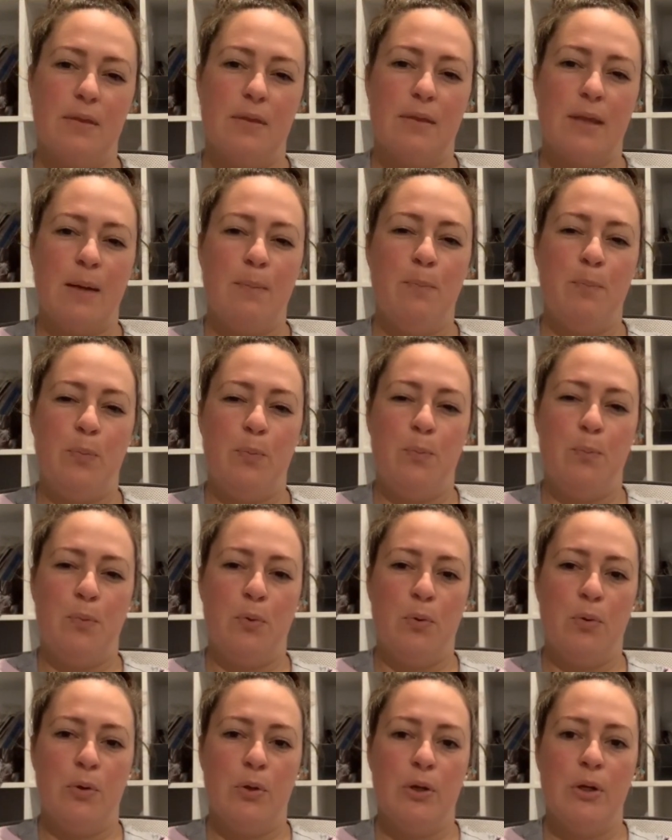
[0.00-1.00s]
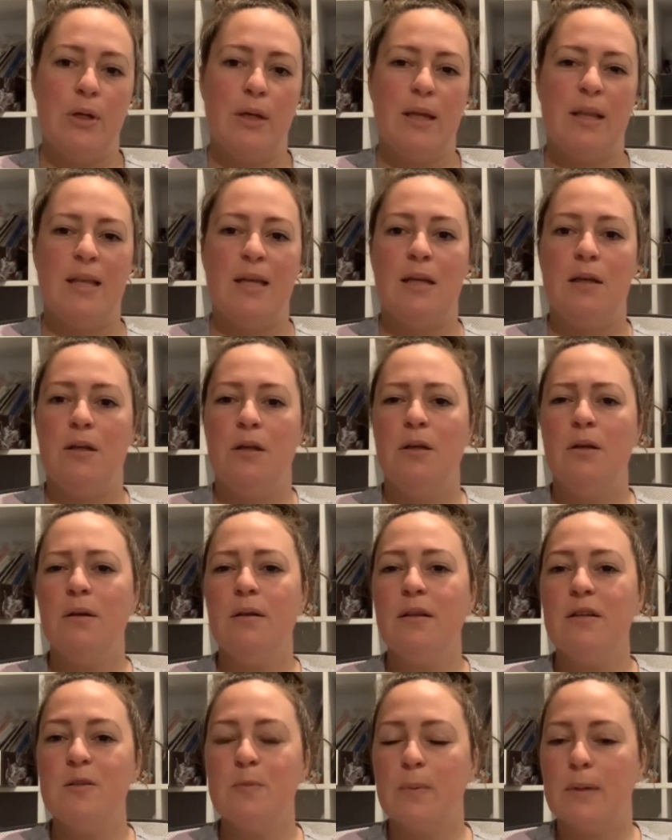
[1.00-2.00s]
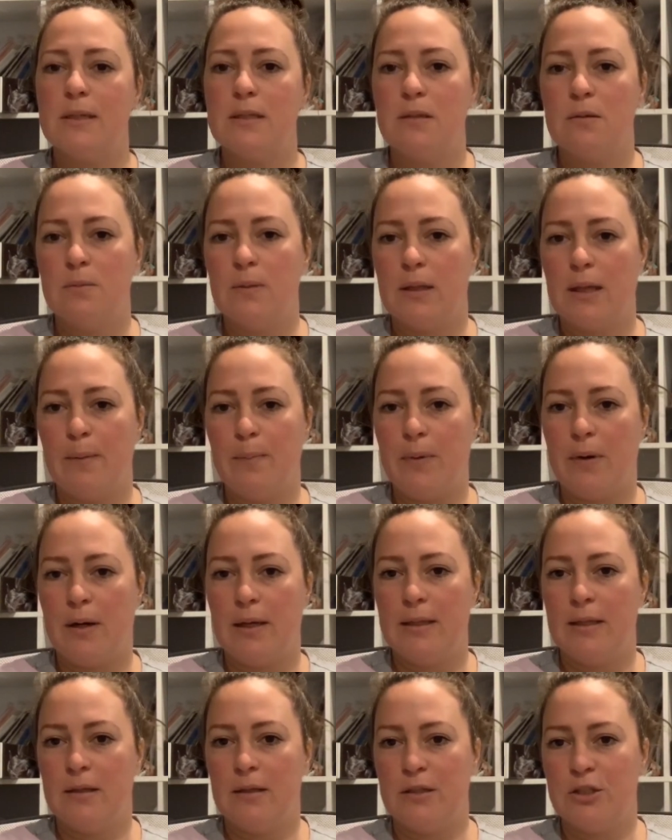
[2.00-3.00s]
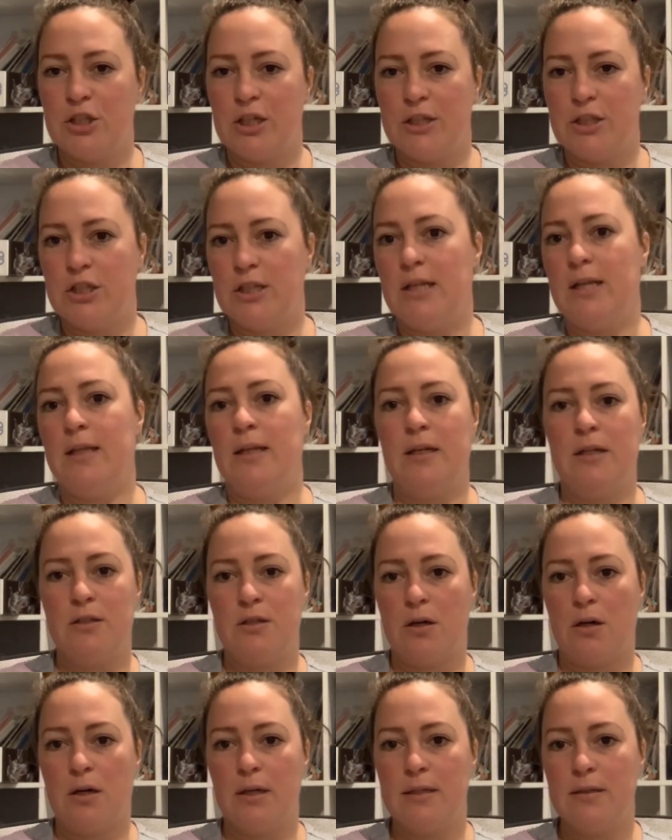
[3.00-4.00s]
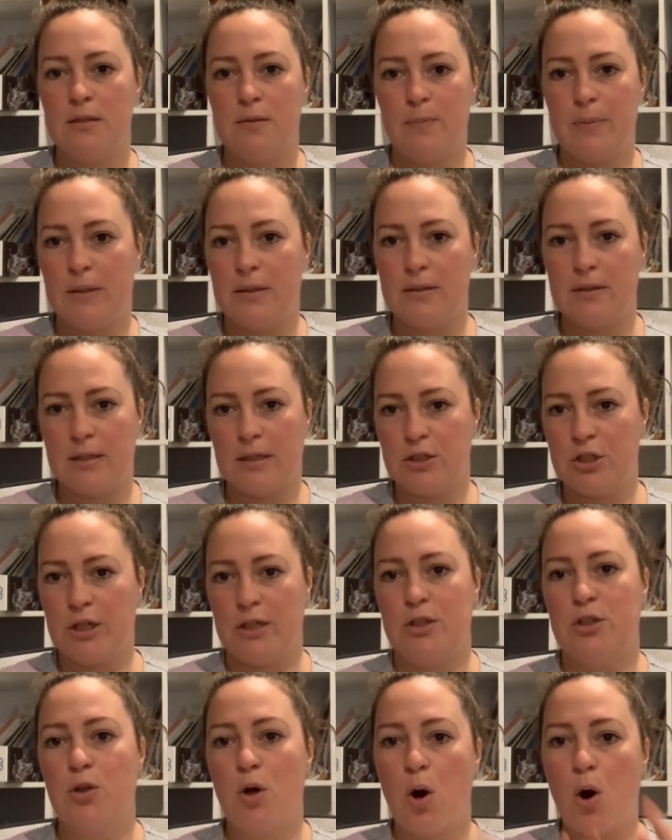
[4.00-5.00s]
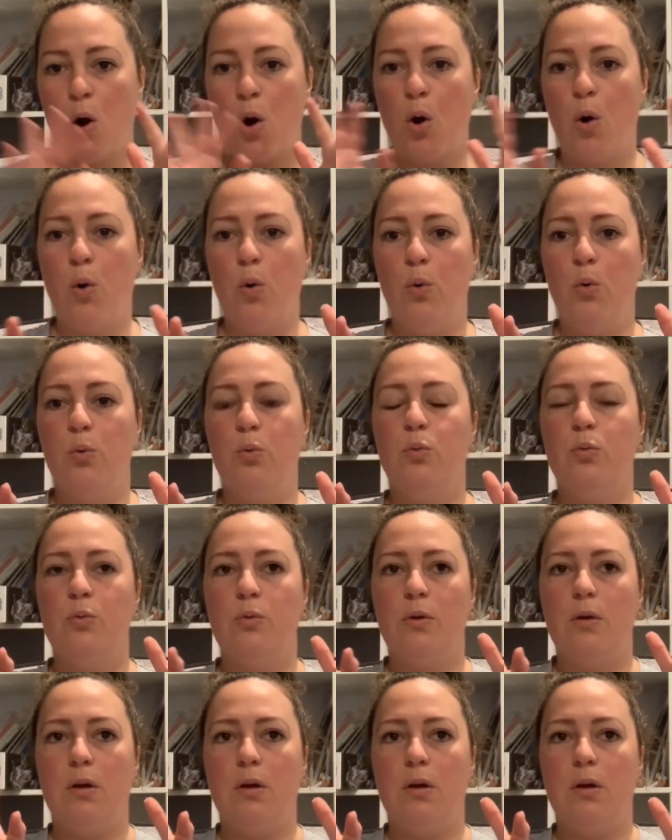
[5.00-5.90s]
They bought it, and then, you know those places where they buy it, then they change it, and then it dies because they change the whole